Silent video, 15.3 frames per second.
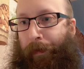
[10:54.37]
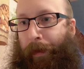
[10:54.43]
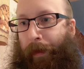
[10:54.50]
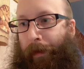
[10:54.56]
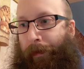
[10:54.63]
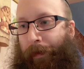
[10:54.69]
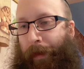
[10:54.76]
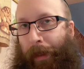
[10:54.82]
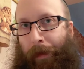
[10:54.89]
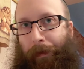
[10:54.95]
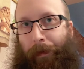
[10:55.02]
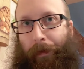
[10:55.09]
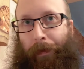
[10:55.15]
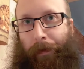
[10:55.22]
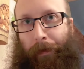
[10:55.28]
of that.
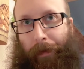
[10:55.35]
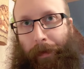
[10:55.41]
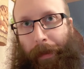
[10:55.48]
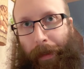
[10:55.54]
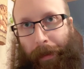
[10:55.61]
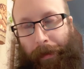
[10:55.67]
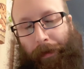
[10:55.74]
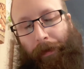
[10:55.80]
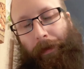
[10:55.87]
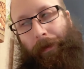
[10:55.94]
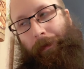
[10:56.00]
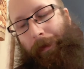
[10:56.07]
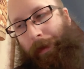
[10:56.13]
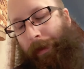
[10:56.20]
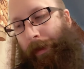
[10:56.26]
Again, the
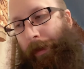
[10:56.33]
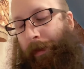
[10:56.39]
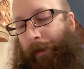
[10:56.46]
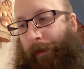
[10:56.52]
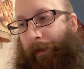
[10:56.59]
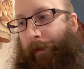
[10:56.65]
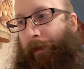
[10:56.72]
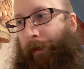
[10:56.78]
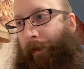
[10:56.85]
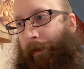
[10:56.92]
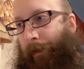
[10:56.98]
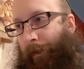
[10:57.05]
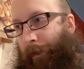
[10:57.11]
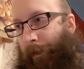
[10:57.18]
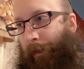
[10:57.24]
ability
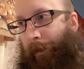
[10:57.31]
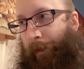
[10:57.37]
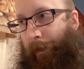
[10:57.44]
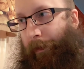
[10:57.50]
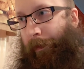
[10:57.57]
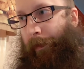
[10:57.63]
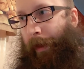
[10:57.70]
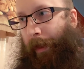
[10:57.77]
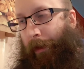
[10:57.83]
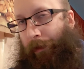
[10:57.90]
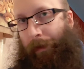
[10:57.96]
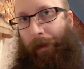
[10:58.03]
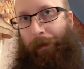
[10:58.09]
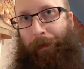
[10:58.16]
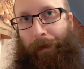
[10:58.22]
to make
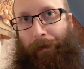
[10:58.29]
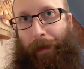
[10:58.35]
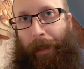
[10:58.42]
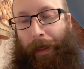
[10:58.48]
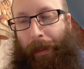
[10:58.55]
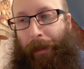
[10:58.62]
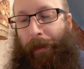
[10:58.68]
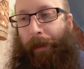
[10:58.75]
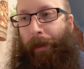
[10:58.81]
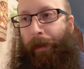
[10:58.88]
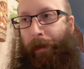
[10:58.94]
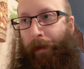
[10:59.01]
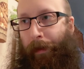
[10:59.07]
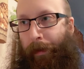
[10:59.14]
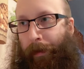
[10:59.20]
dreams reality
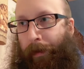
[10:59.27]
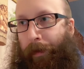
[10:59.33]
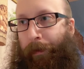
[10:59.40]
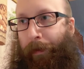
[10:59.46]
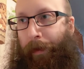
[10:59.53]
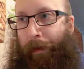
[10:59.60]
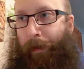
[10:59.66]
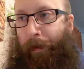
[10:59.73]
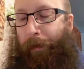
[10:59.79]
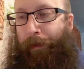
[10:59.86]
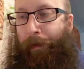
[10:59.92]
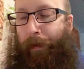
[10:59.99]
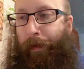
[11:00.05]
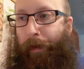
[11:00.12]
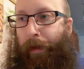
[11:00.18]
and
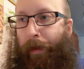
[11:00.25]
interpret